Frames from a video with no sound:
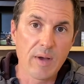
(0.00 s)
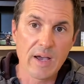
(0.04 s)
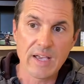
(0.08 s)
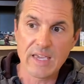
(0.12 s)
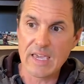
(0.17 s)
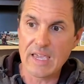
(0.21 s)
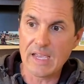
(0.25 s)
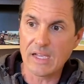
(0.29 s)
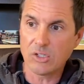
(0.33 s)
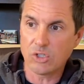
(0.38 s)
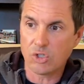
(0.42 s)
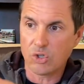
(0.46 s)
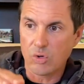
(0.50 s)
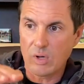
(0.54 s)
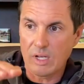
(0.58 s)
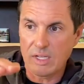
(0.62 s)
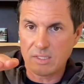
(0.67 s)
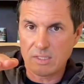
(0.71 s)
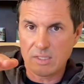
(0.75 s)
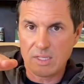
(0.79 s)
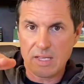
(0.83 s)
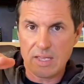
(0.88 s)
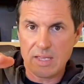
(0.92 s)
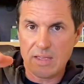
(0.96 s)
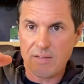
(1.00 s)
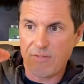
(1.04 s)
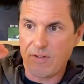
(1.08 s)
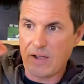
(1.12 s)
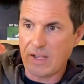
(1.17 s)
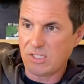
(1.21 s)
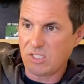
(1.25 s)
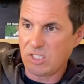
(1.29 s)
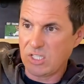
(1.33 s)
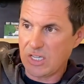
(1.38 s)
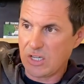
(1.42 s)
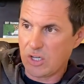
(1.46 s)
I can't trust that if
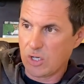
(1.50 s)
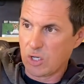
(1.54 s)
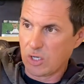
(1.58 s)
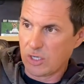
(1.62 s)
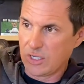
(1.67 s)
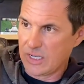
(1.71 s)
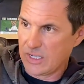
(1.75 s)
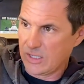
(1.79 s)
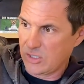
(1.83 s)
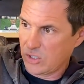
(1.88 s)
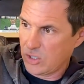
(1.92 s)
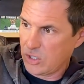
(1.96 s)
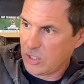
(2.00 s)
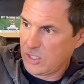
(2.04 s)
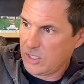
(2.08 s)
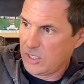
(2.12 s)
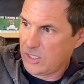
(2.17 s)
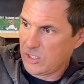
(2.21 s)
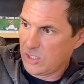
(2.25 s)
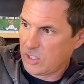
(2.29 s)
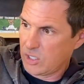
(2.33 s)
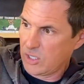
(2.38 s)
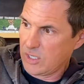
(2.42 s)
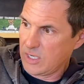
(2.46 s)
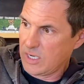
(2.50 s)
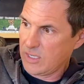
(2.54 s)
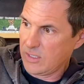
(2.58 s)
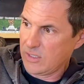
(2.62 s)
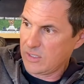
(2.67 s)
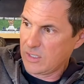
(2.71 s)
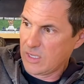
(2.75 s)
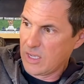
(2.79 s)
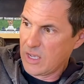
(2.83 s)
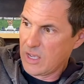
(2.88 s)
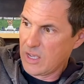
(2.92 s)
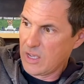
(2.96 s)
I see goodness, goodness,
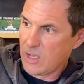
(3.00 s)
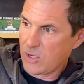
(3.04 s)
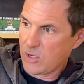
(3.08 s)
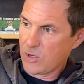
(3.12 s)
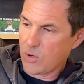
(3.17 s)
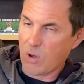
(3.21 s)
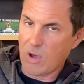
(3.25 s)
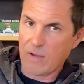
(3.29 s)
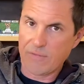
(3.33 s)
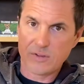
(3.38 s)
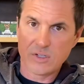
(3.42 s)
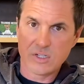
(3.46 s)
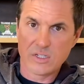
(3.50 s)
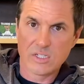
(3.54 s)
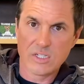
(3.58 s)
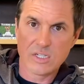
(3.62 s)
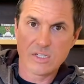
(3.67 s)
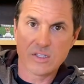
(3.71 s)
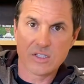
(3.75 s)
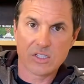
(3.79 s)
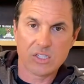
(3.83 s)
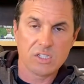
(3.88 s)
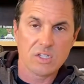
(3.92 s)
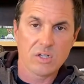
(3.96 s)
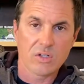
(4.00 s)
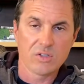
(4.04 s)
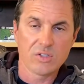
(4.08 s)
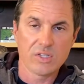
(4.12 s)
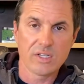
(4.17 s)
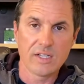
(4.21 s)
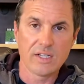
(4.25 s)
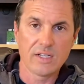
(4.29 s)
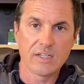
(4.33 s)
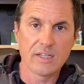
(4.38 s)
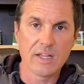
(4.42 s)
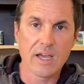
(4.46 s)
goodness, you often still
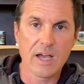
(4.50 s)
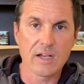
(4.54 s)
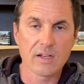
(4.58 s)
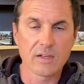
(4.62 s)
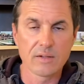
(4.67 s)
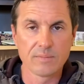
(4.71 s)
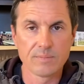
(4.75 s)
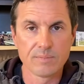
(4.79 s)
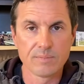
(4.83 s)
see an attack.